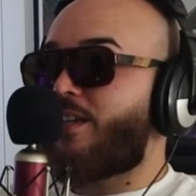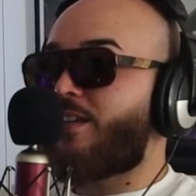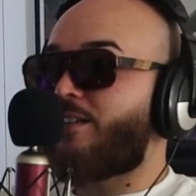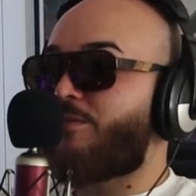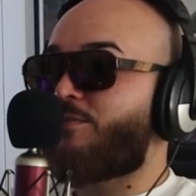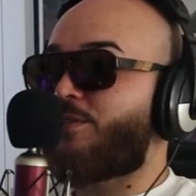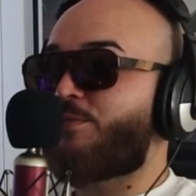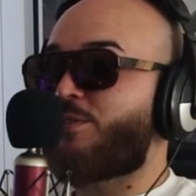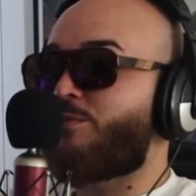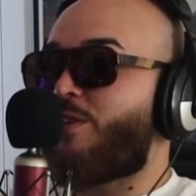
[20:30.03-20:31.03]
we getting it
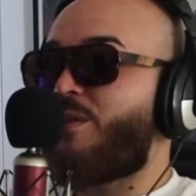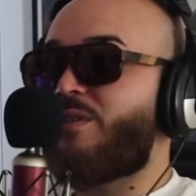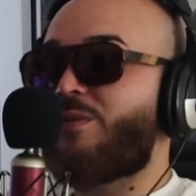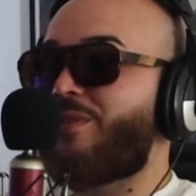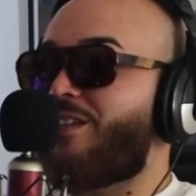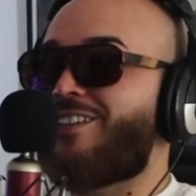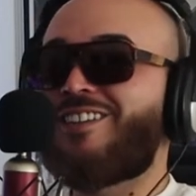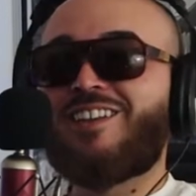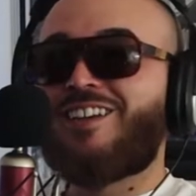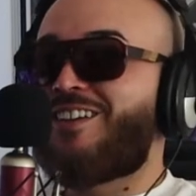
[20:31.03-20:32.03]
from? Because Walmart
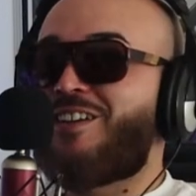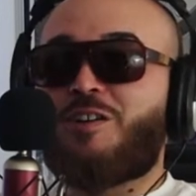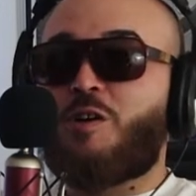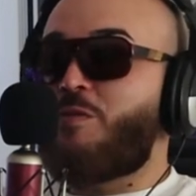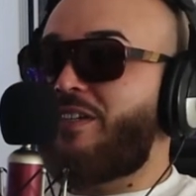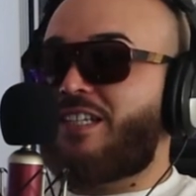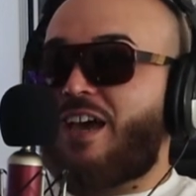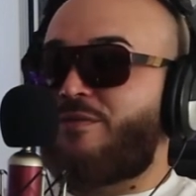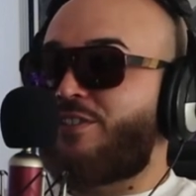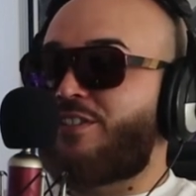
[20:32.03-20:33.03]
be
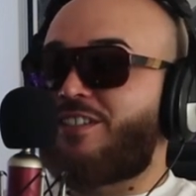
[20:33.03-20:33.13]
always having